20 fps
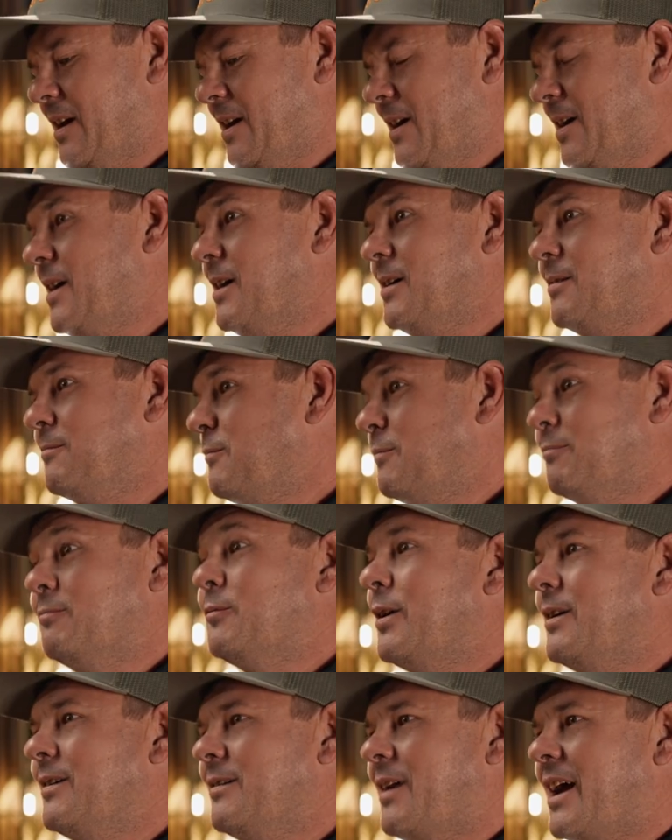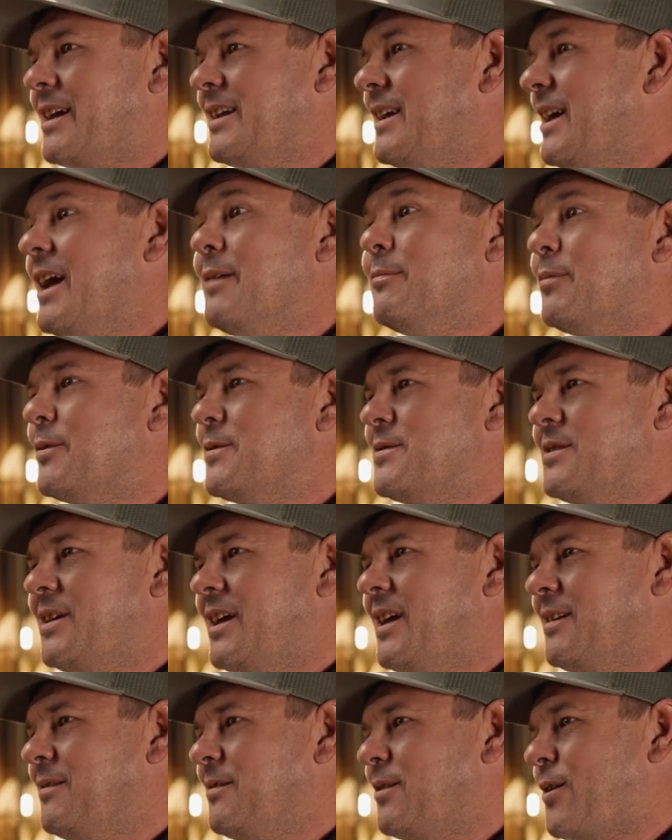uh, what
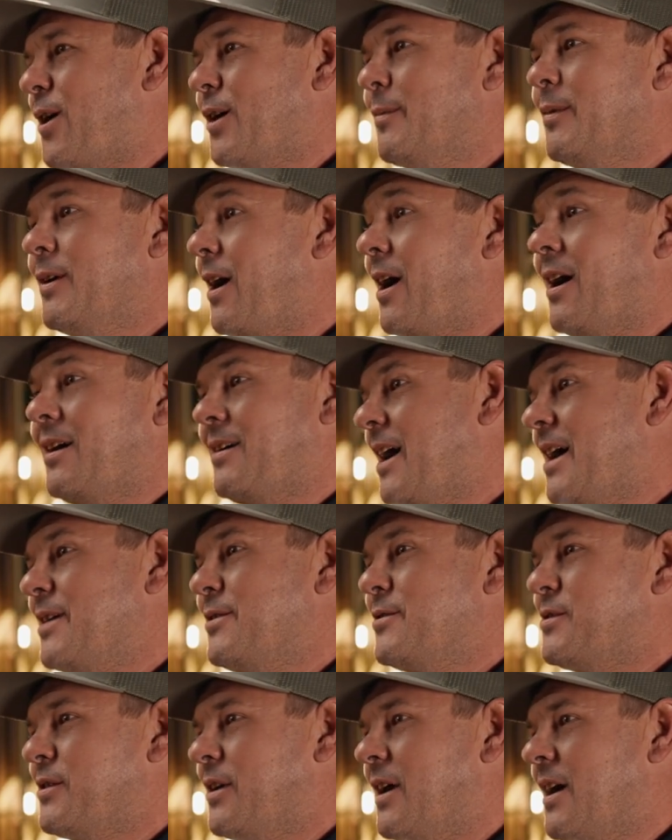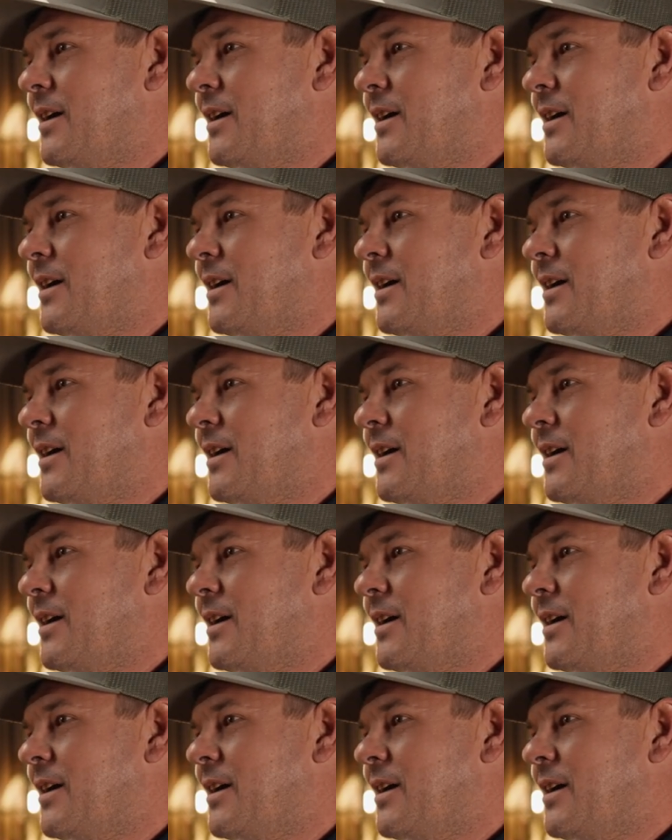98% carbon, ho- mm, hydrogen, yep.